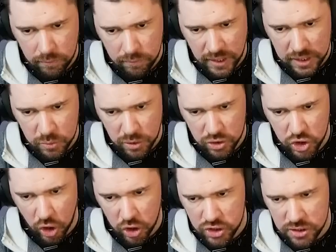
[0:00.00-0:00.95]
That's where
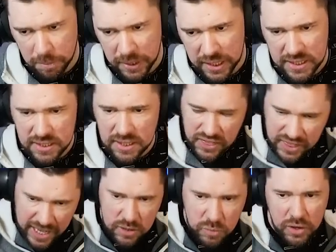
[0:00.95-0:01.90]
Richarlison's a beast.
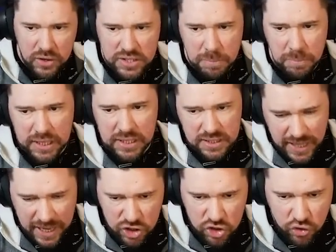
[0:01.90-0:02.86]
That's where he's a beast.
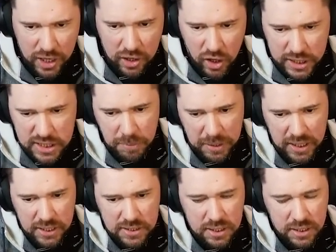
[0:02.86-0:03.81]
That straight line
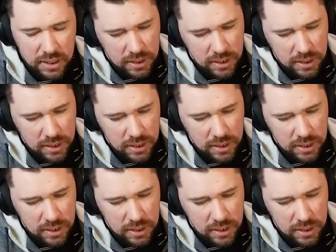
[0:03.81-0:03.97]
speed